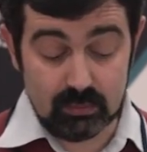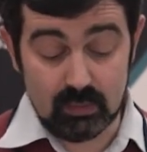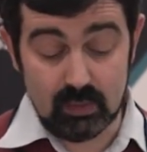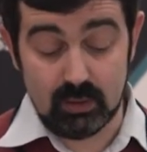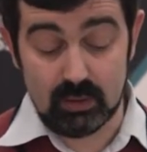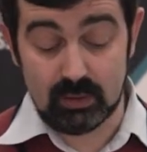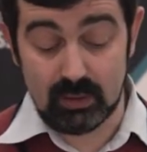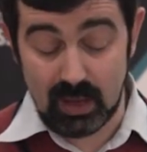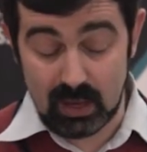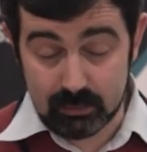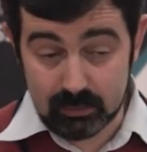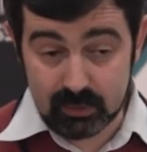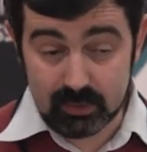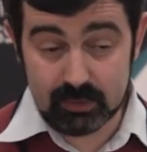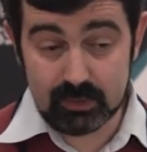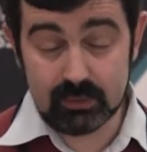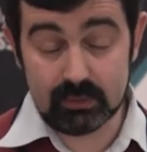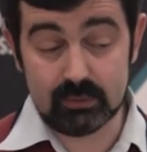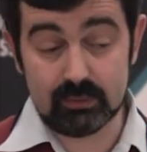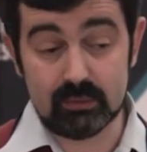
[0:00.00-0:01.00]
a
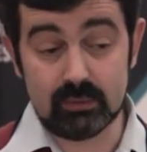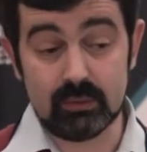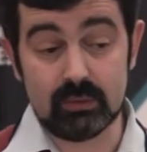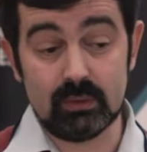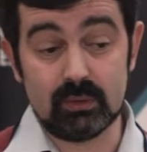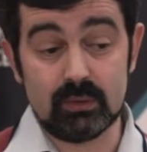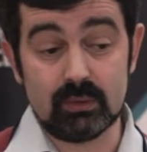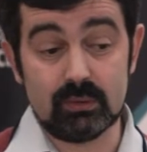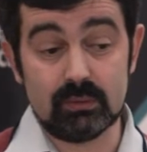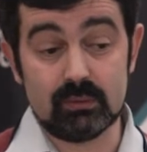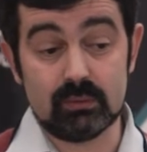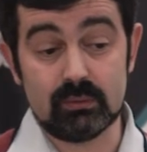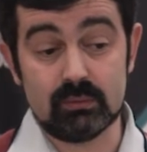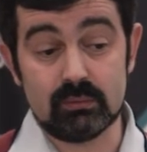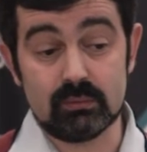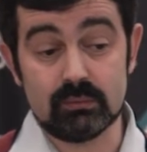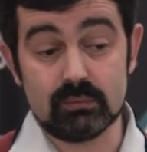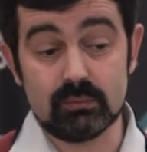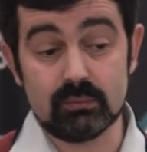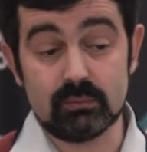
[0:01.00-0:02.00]
library
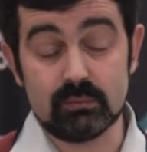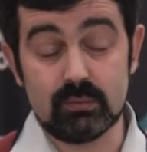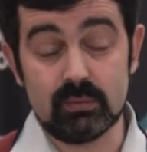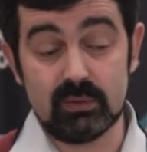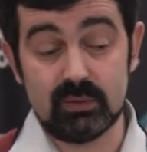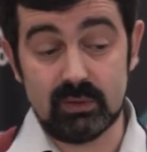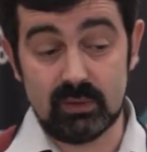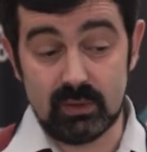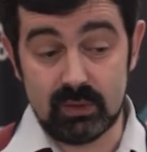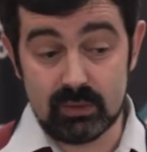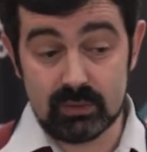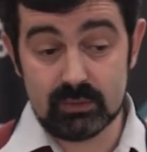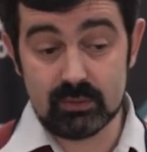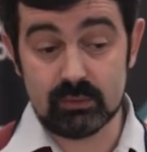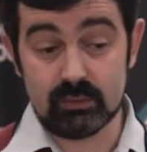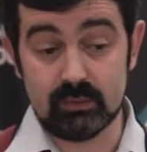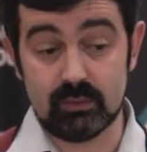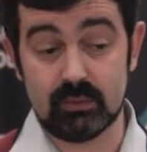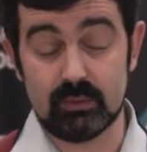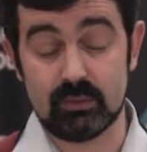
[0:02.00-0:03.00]
can
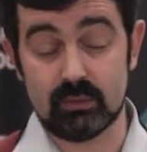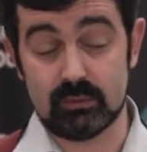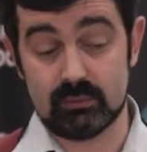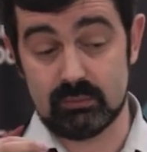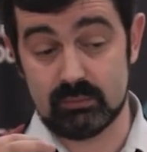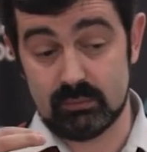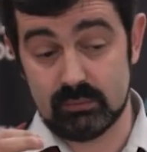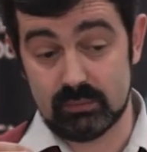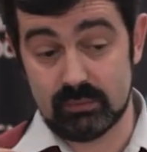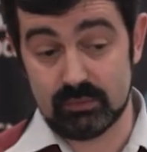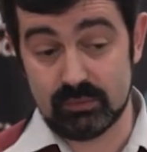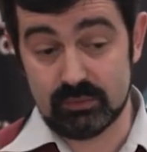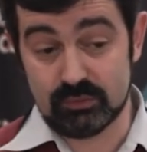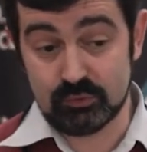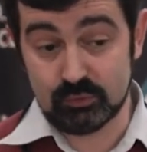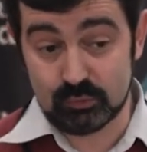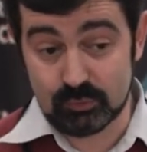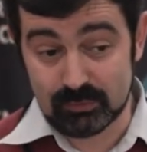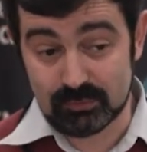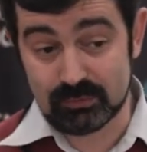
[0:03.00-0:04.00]

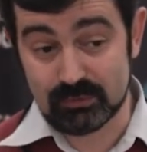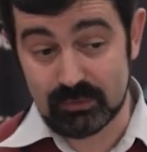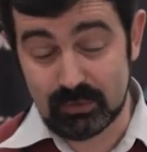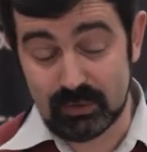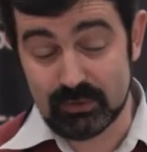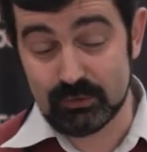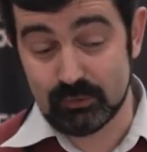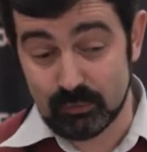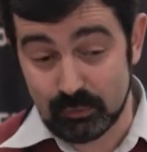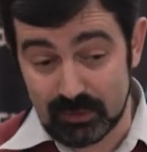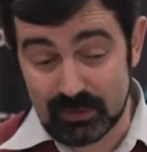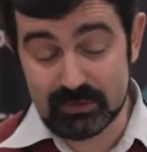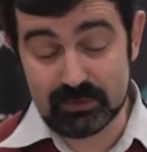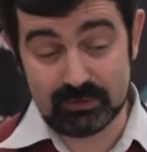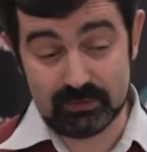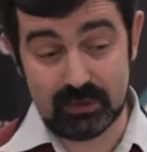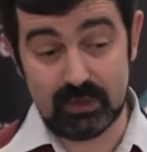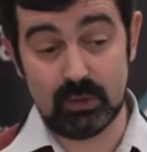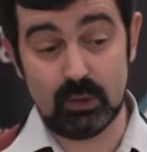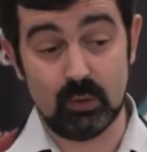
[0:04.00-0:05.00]
can create
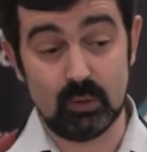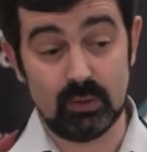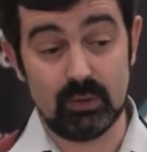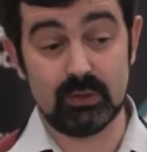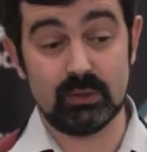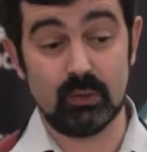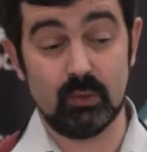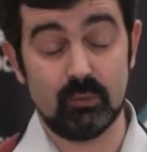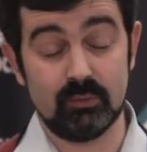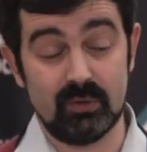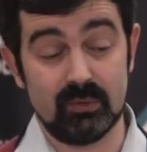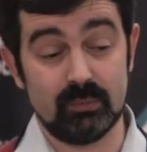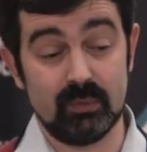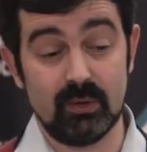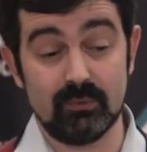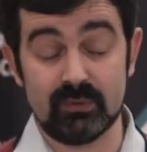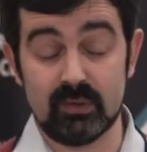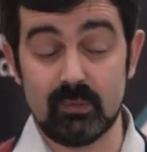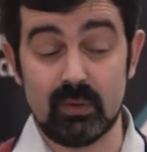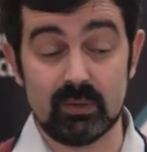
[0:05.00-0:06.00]
stack at
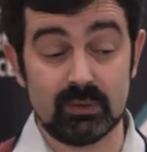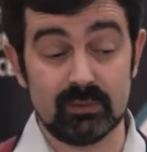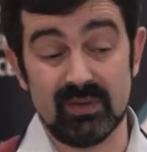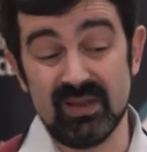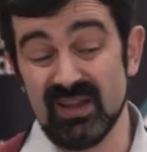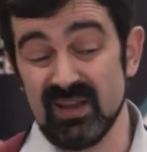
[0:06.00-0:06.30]
automaton.